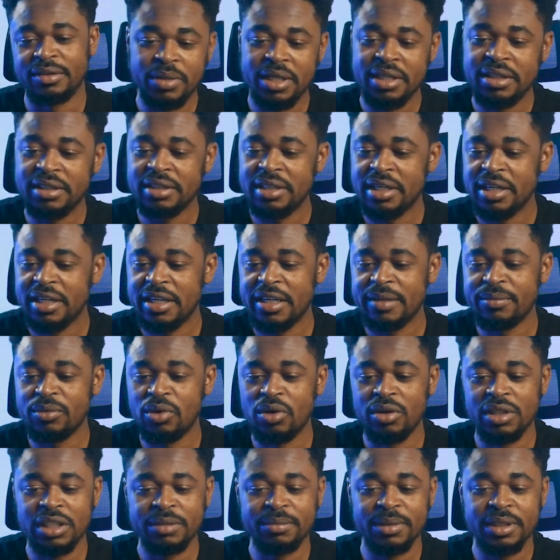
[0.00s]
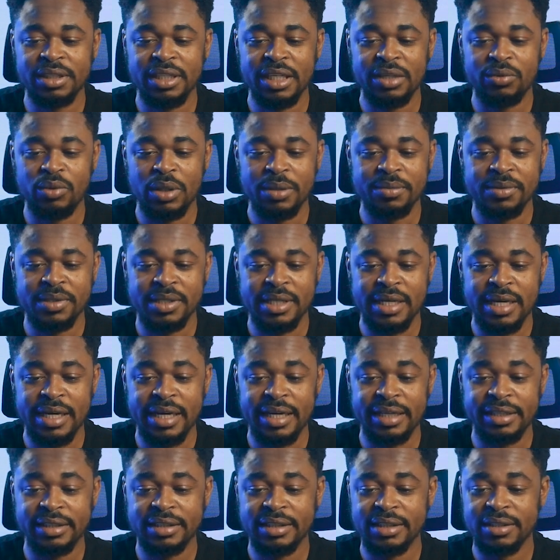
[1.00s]
domain name, unlimited
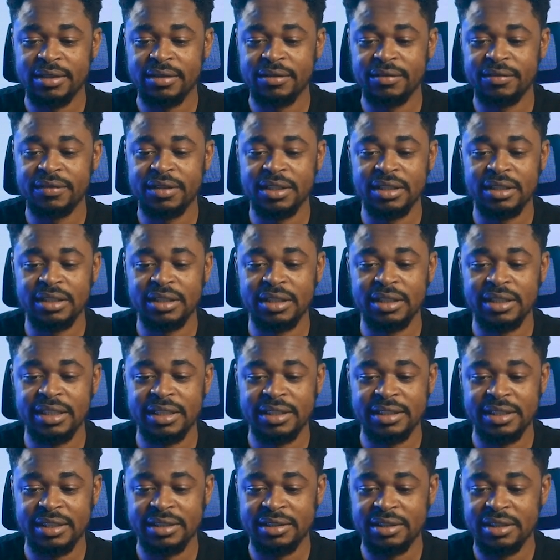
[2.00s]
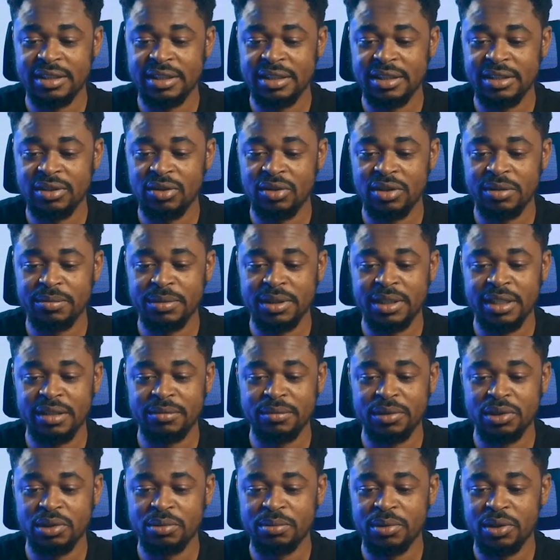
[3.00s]
website, 50 gig SSD,
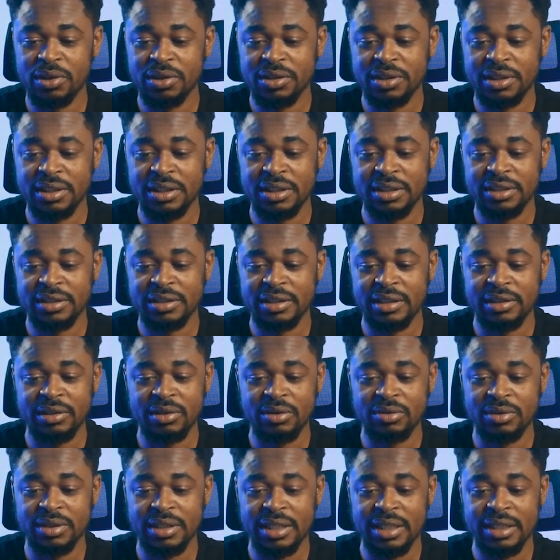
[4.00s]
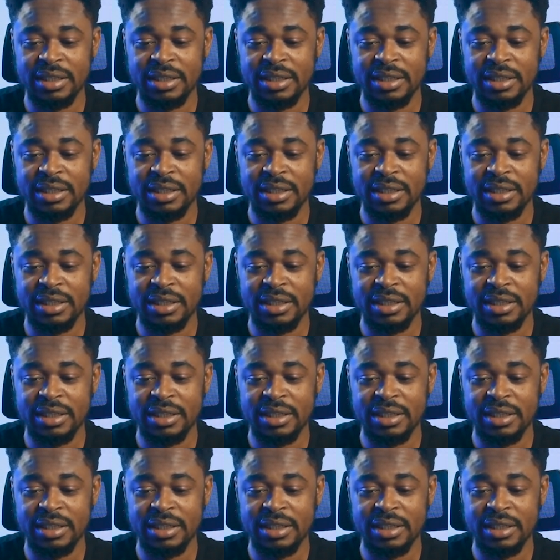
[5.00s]
unlimited mailboxes, and all